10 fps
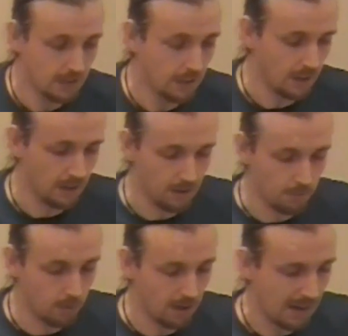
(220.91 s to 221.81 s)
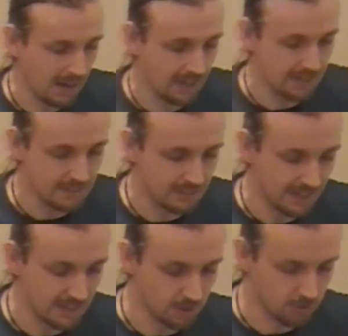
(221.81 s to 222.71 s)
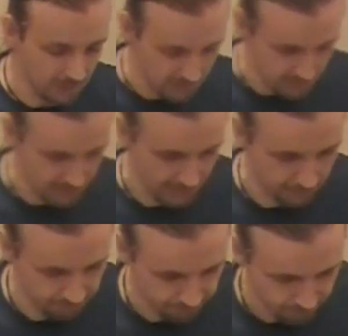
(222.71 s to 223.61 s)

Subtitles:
And it's a strategy game.